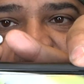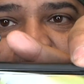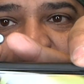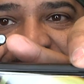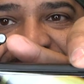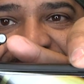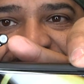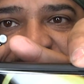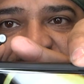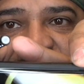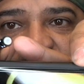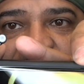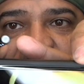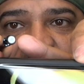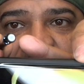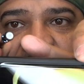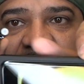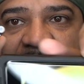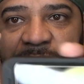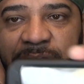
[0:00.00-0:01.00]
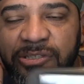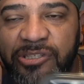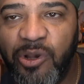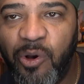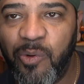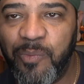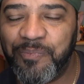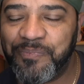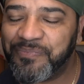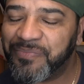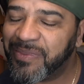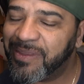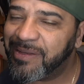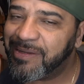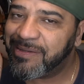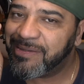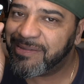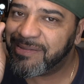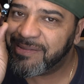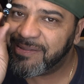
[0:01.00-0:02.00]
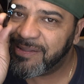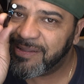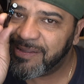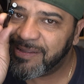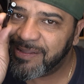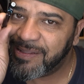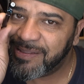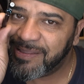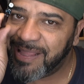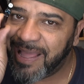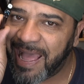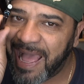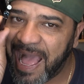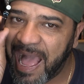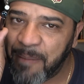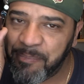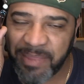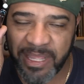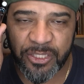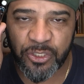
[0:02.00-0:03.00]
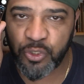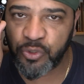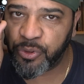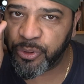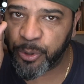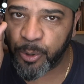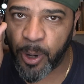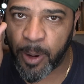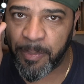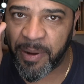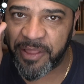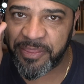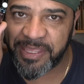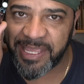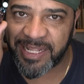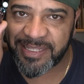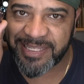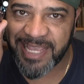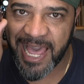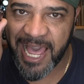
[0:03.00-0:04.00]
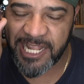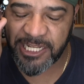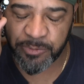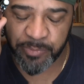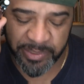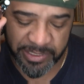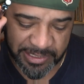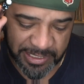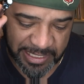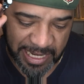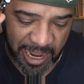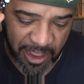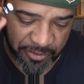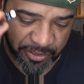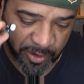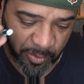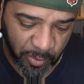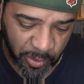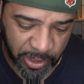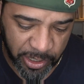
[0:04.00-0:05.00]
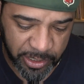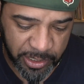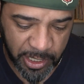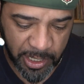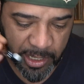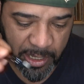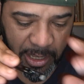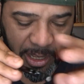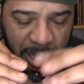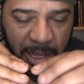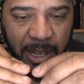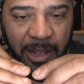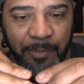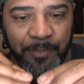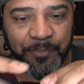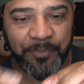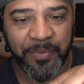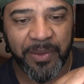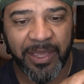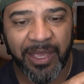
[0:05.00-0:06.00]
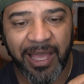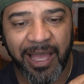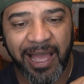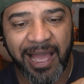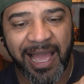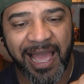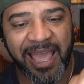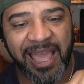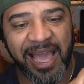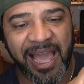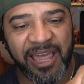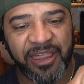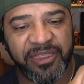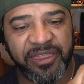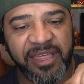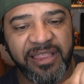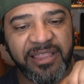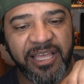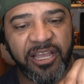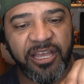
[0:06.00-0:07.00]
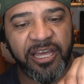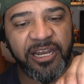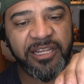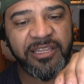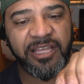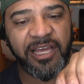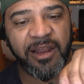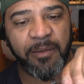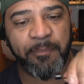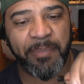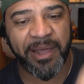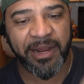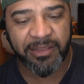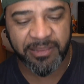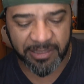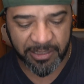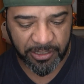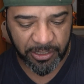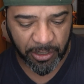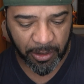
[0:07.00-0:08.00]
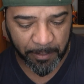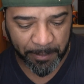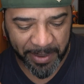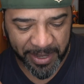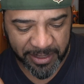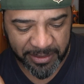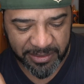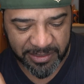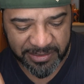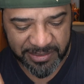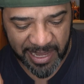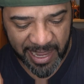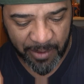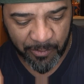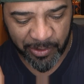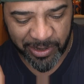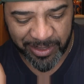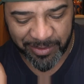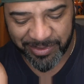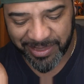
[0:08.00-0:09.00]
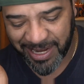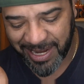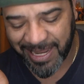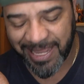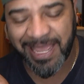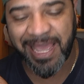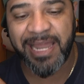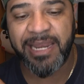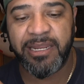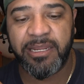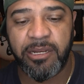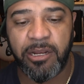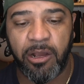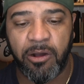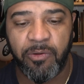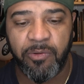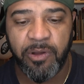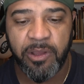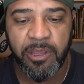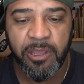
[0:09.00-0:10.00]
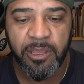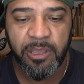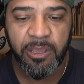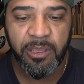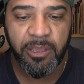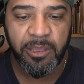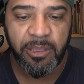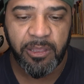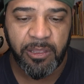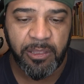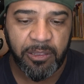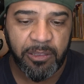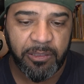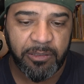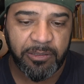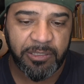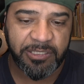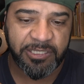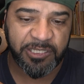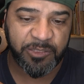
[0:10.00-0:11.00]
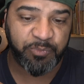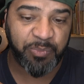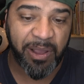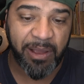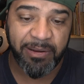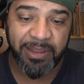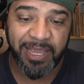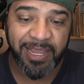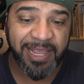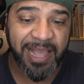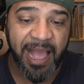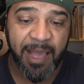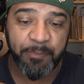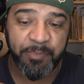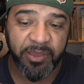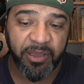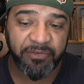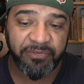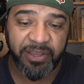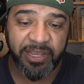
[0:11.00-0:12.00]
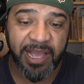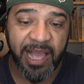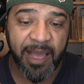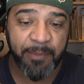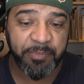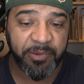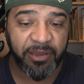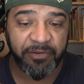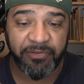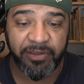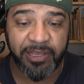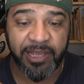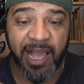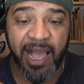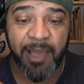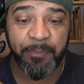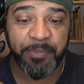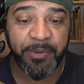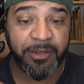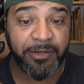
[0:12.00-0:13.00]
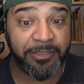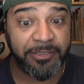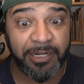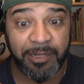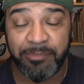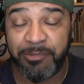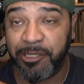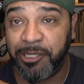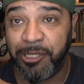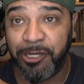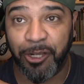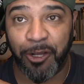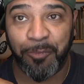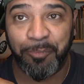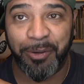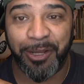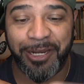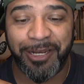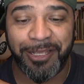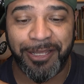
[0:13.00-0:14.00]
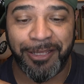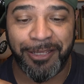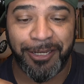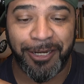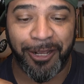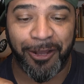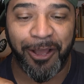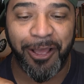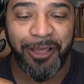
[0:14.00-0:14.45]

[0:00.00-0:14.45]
the magnet. So I'm not too thrilled about the attachments and how they work. Um, I, I think they could have done a better, you know, better design with it. Then again, you know, this is probably a copy of a copy of a copy or something, you know, but, uh, you know,